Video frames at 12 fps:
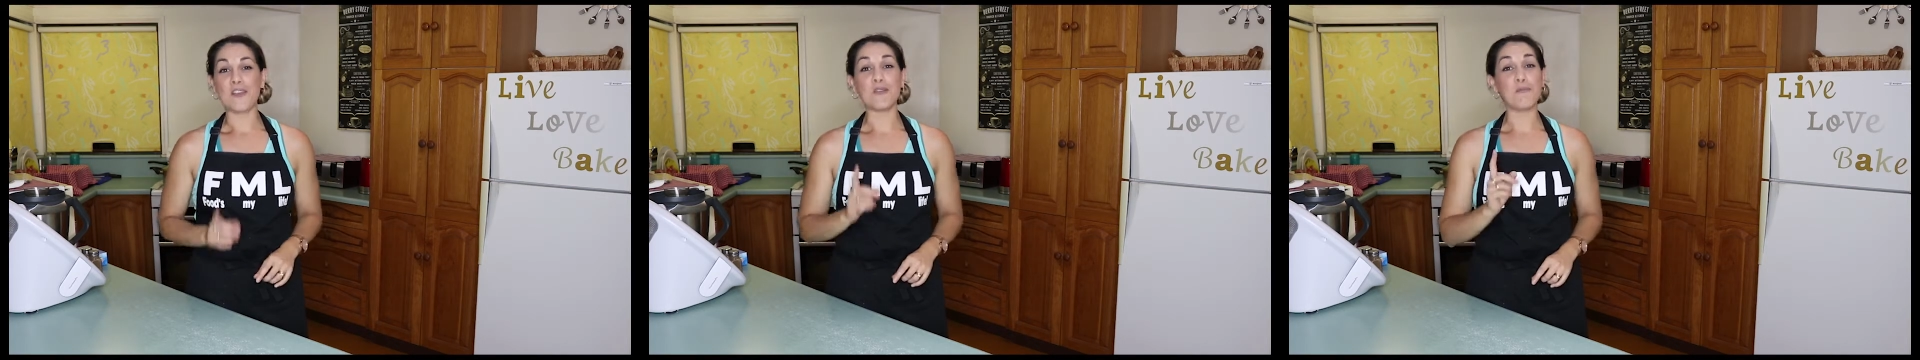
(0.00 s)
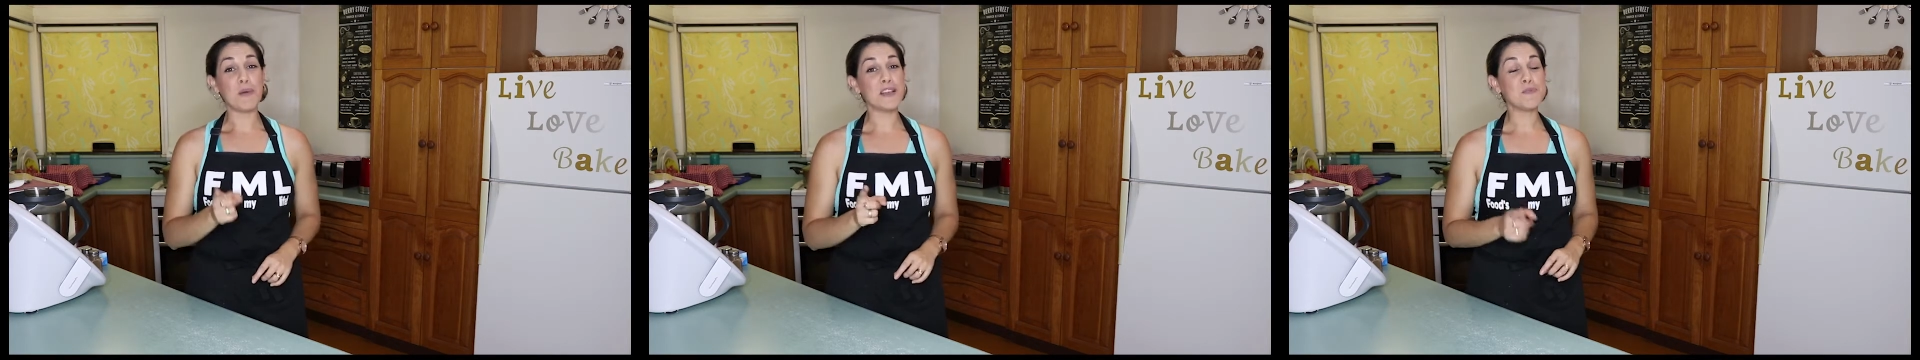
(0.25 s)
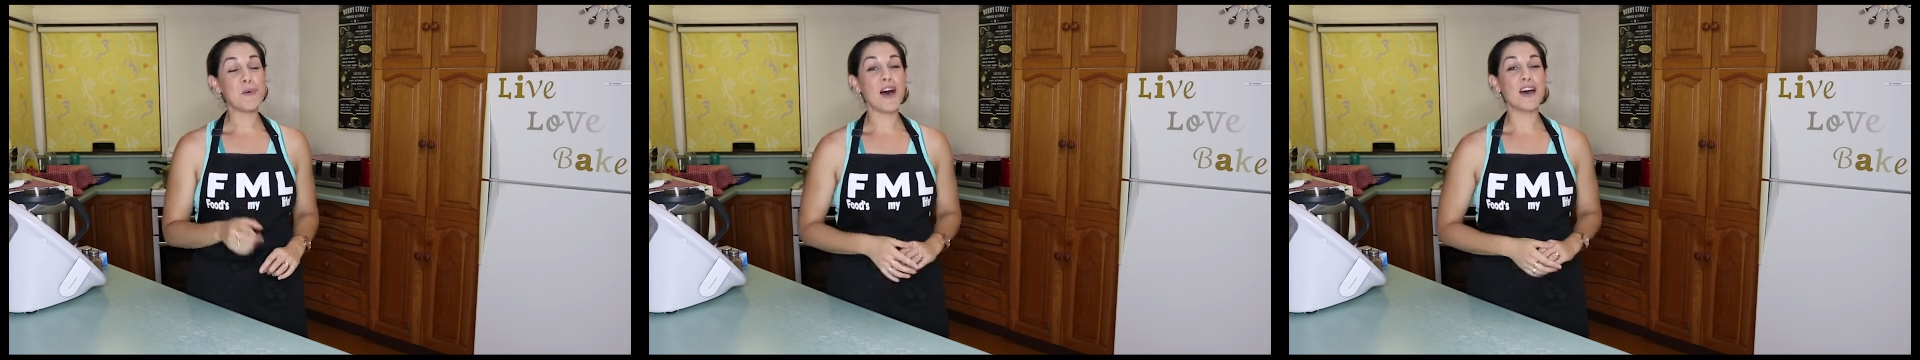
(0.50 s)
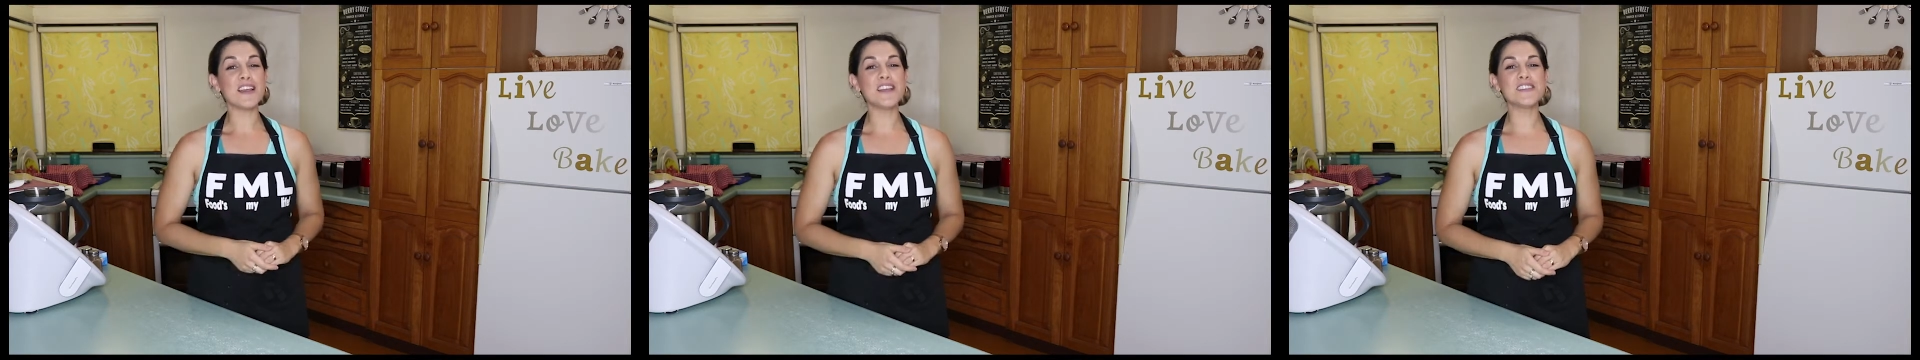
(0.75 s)
The best
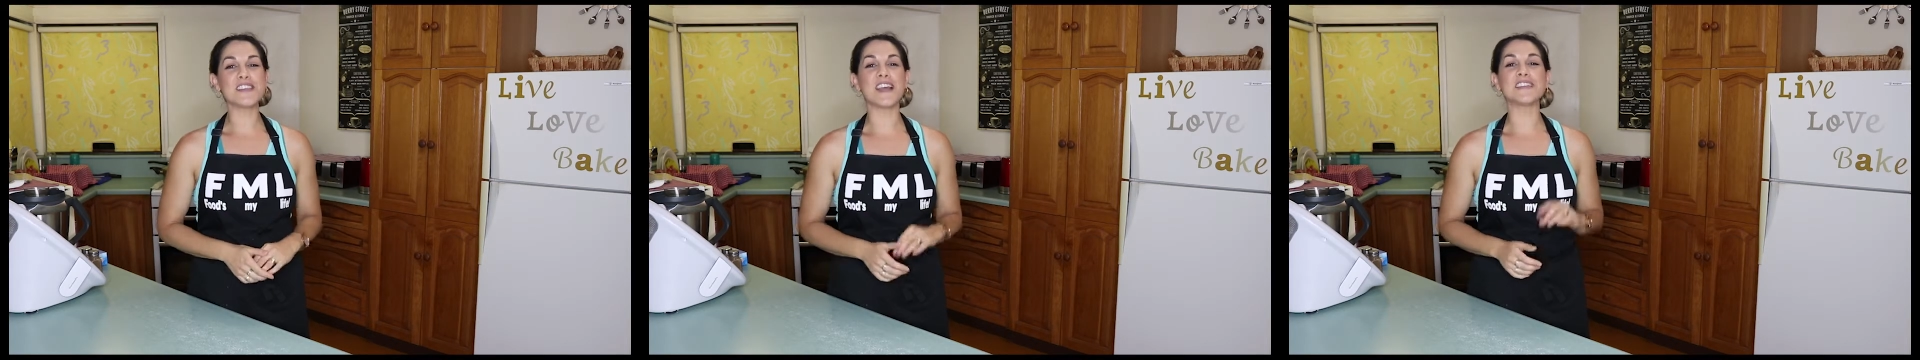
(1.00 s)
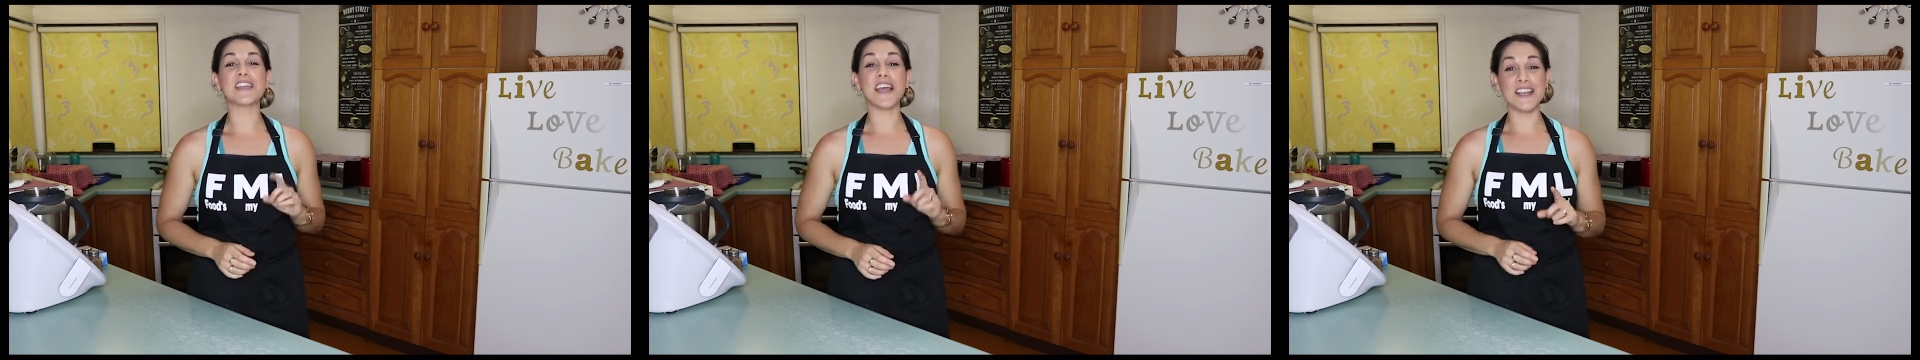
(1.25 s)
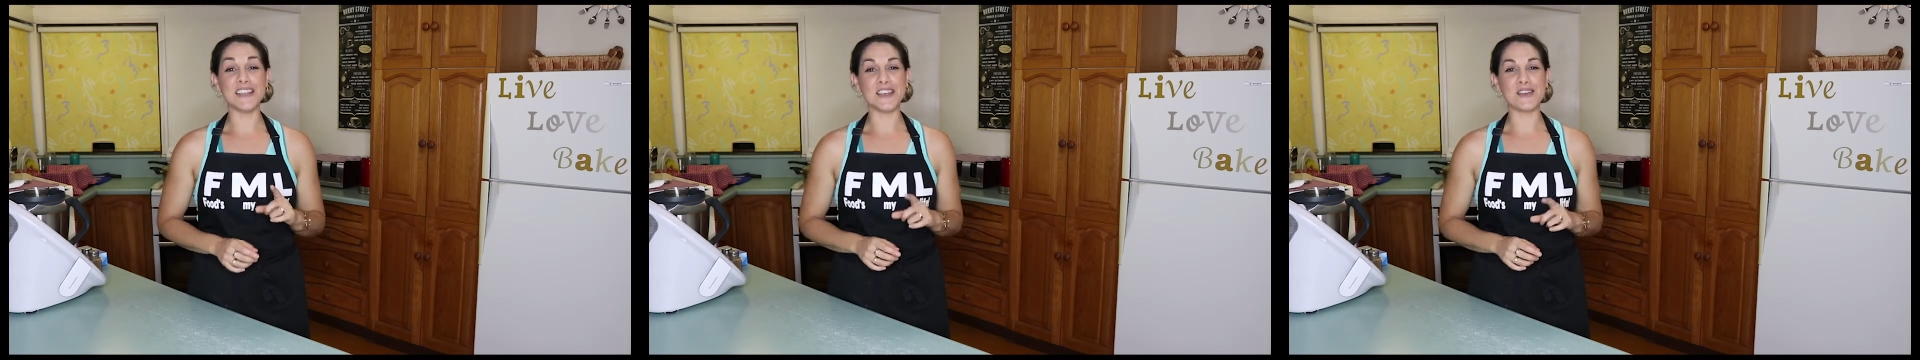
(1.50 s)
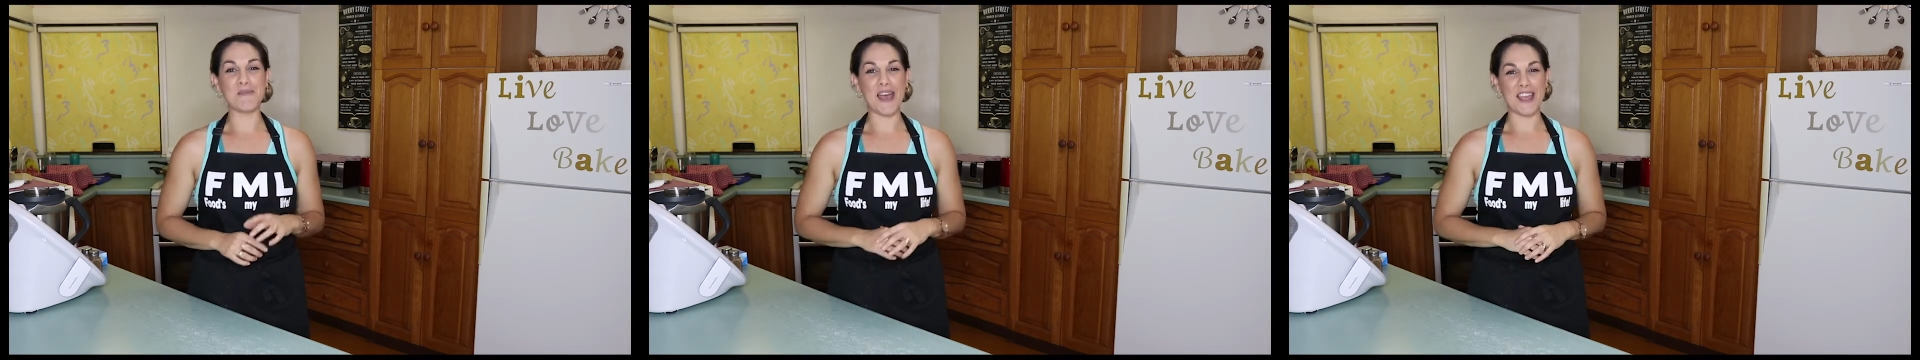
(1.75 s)
part is it's easy
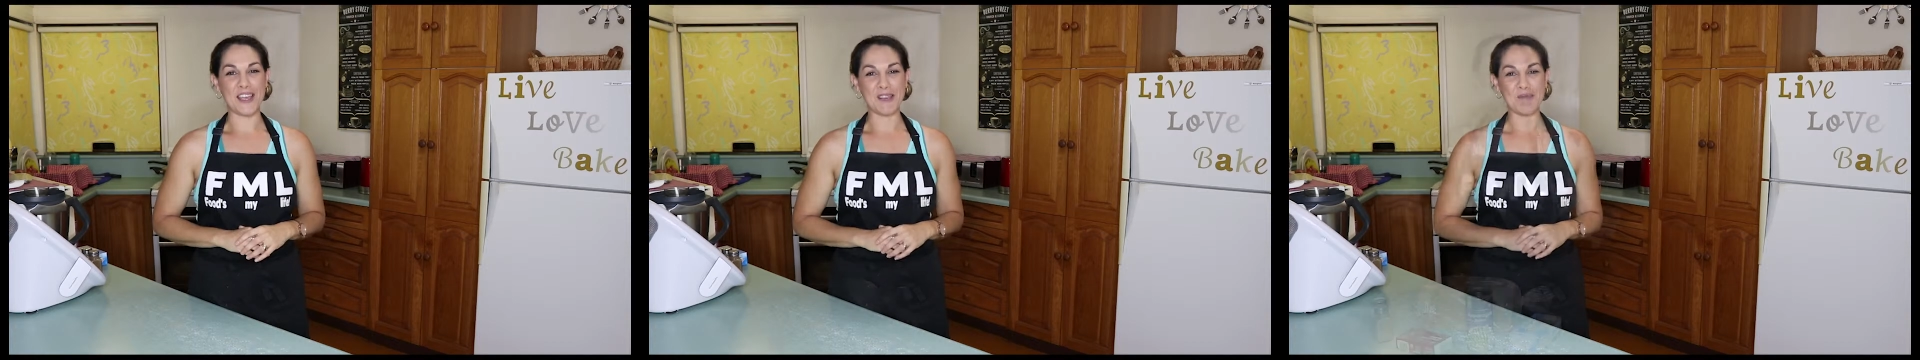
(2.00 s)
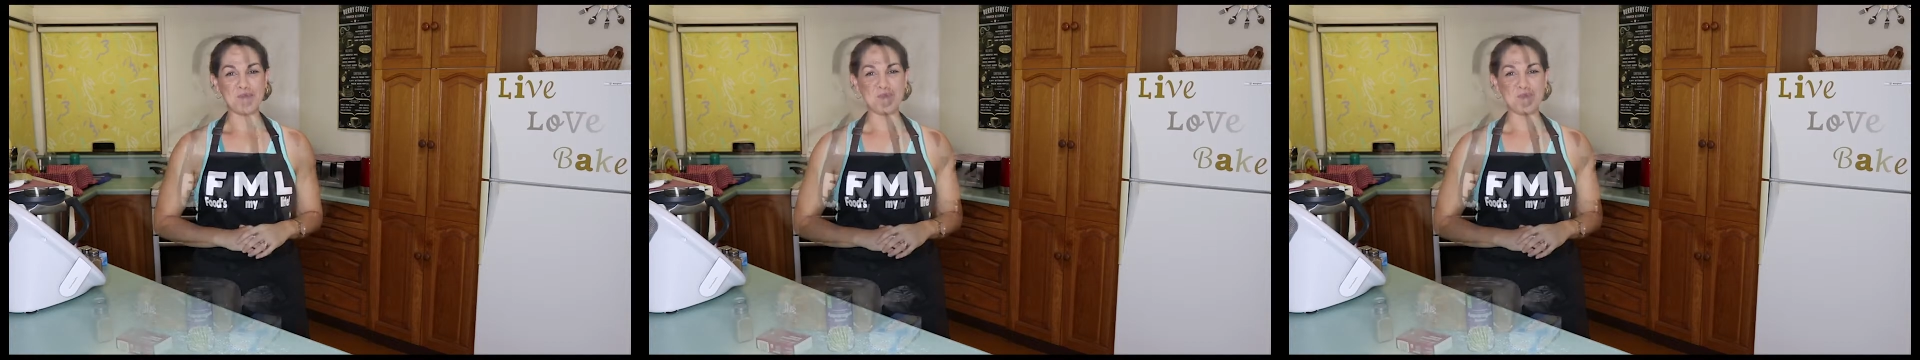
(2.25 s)
to make.